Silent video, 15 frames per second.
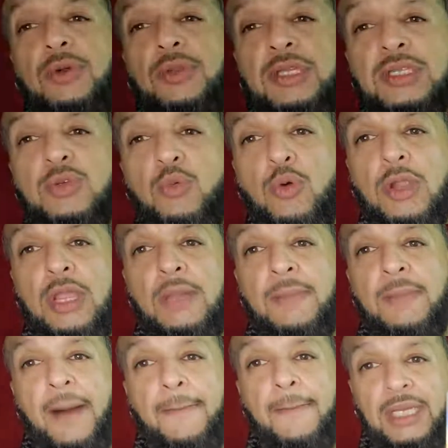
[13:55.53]
there's a worry
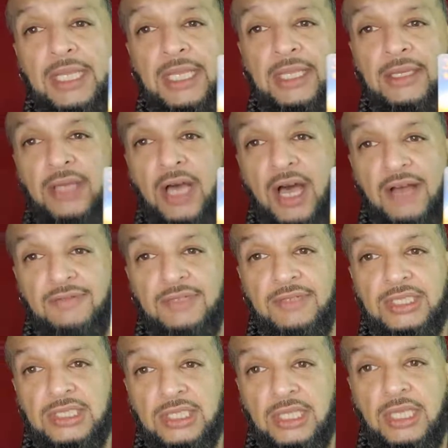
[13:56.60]
about money,
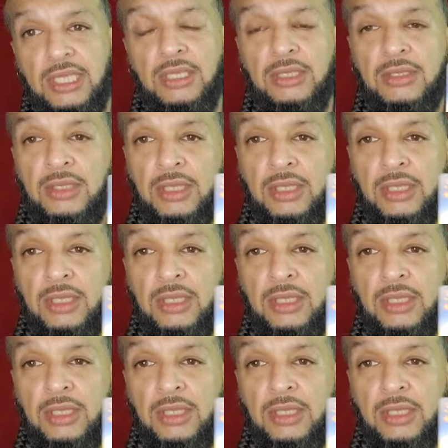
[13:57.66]
obviously.